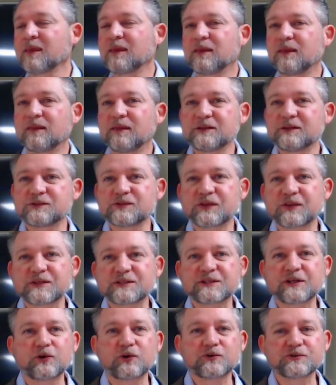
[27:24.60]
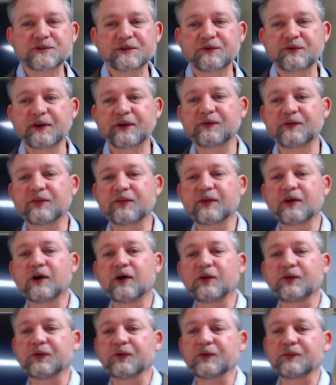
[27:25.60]
These are the souls that are under the
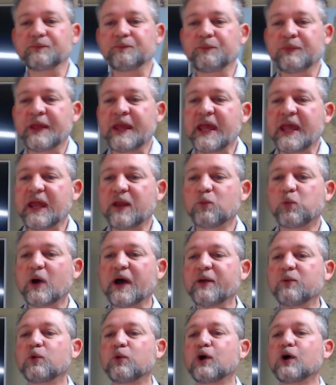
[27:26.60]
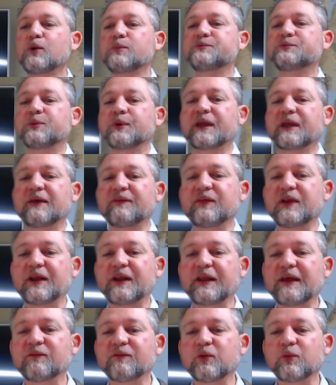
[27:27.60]
altar. And white robes were given
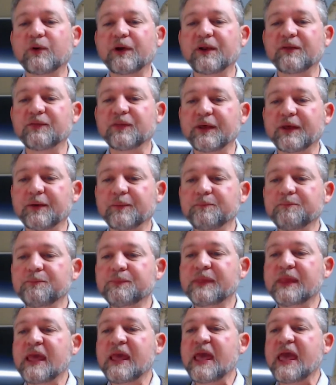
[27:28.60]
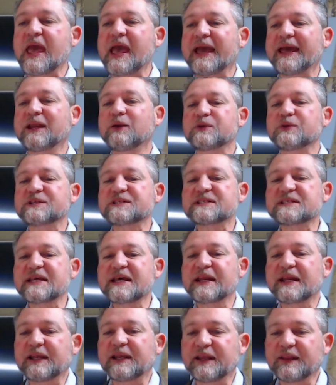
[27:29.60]
unto every one of them. And it was
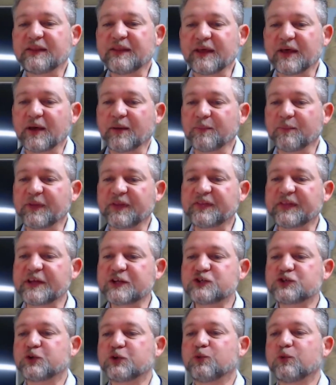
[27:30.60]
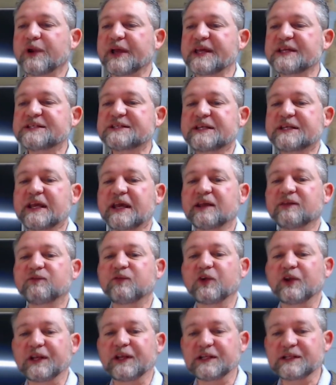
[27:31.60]
said unto them that they should rest yet
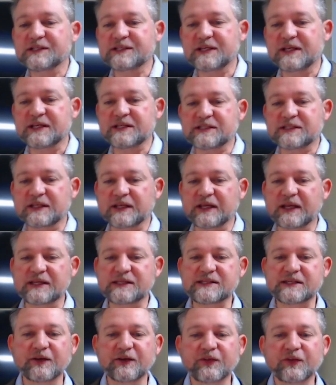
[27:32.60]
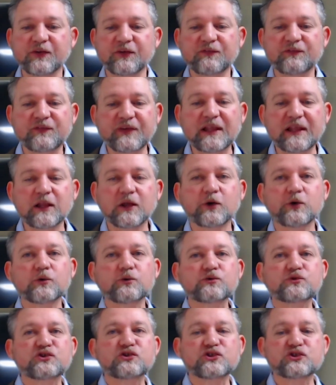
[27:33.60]
for a little season until their
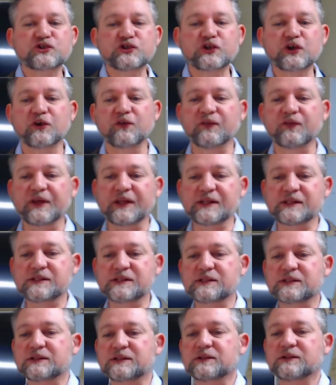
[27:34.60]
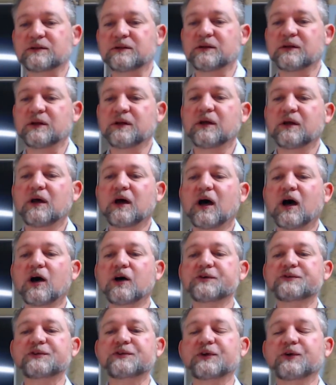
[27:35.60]
fellow servants
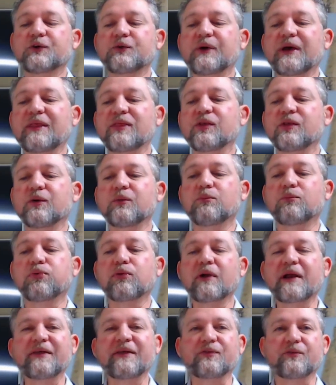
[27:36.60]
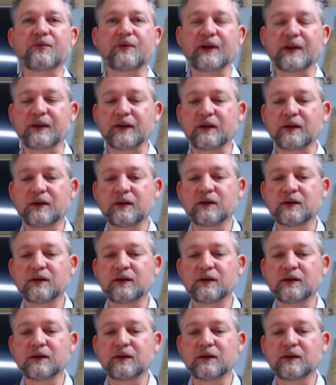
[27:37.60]
also and their brethren